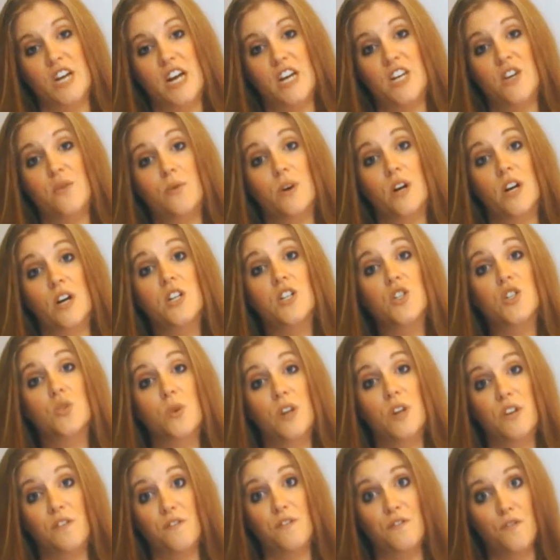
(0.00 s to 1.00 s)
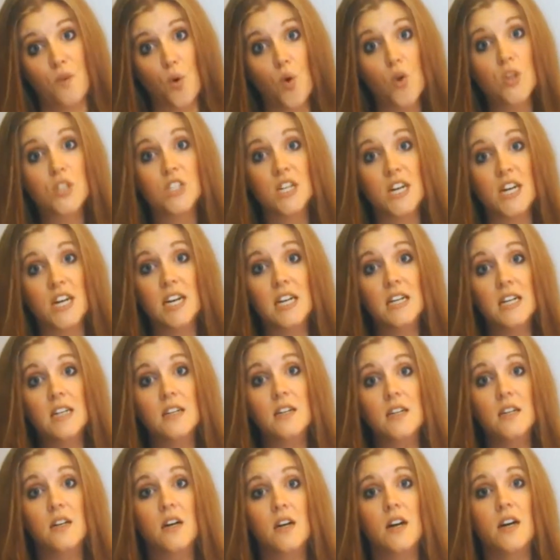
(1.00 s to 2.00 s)
January 2014,
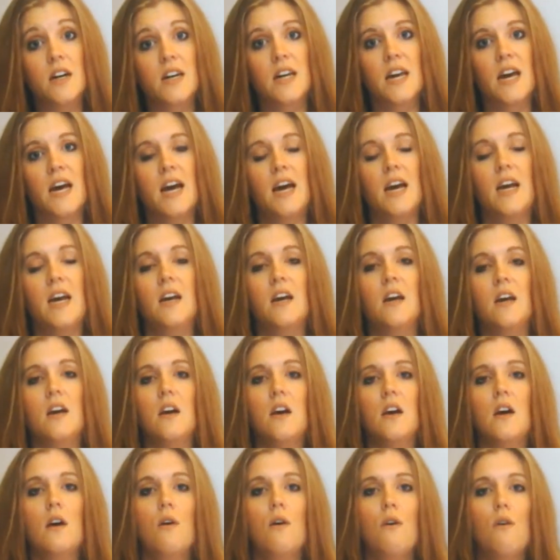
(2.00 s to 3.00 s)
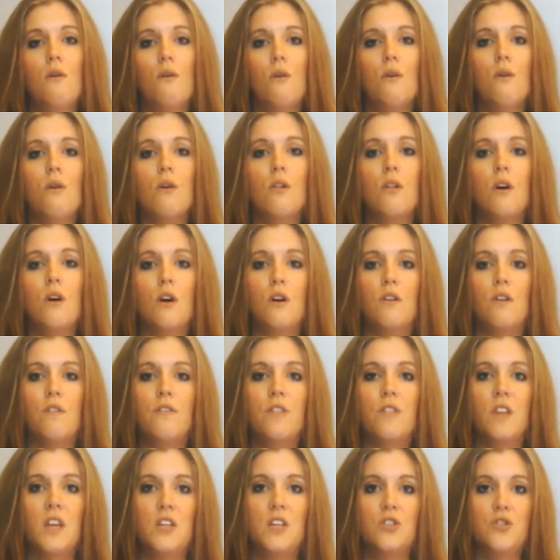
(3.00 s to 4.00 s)
okay, all
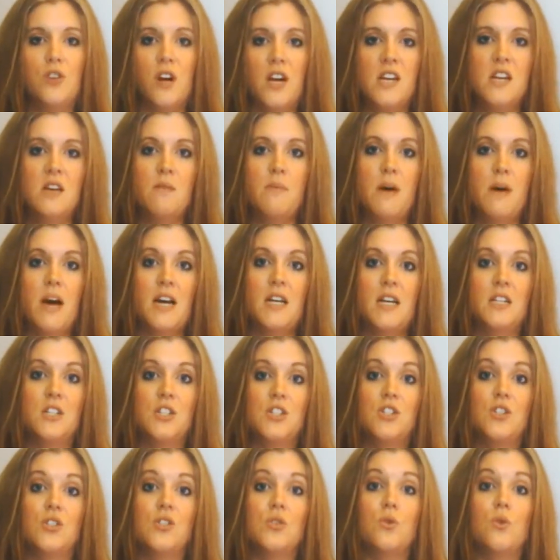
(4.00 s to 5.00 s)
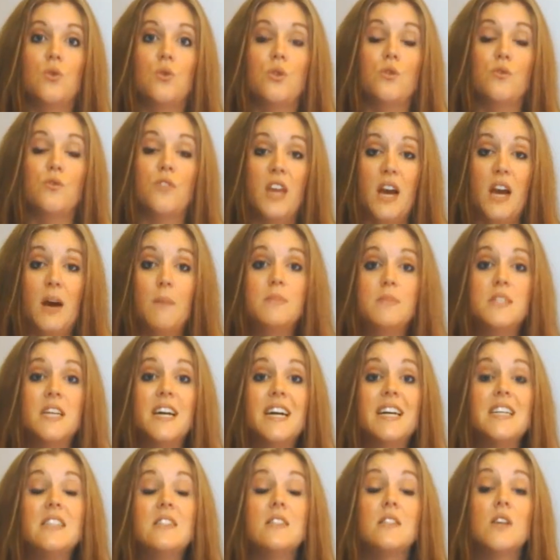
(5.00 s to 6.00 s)
of the training packages, all of the
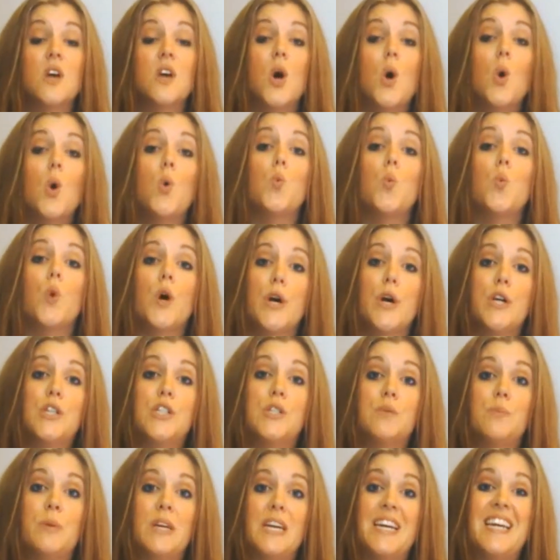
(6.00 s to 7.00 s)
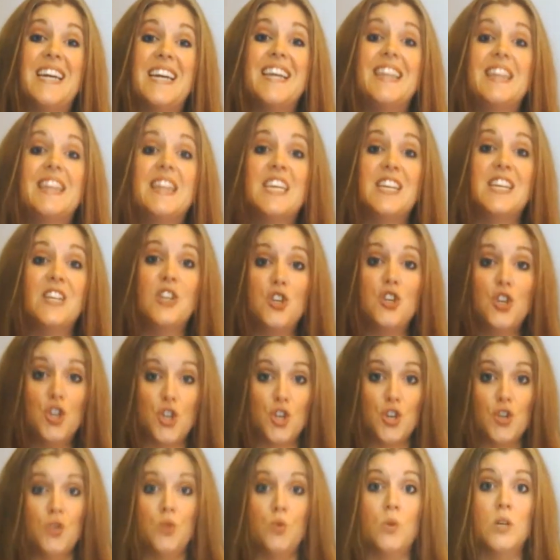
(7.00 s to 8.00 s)
updates were to be in the
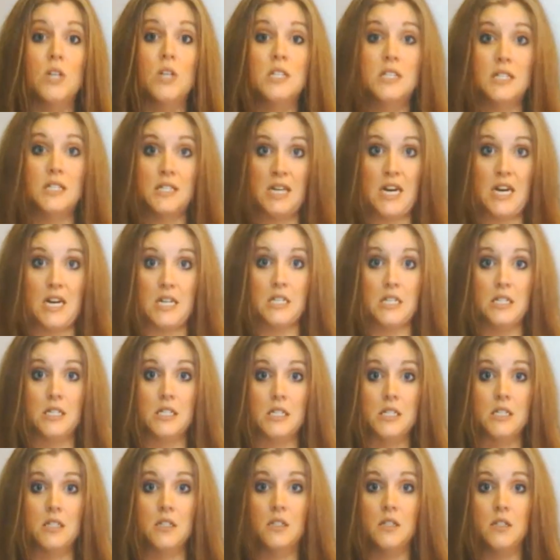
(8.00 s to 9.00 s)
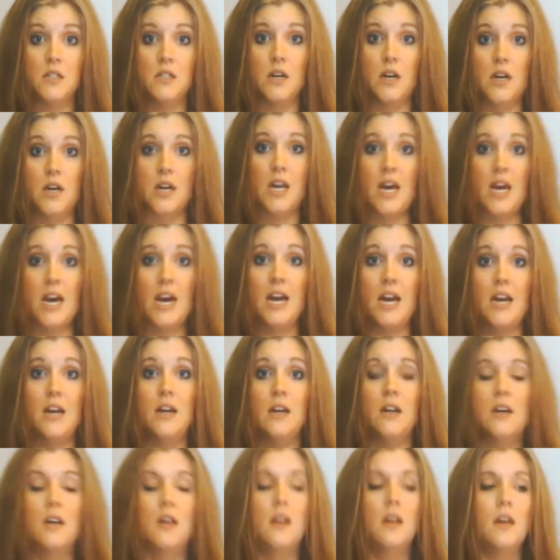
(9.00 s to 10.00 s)
new standards, okay.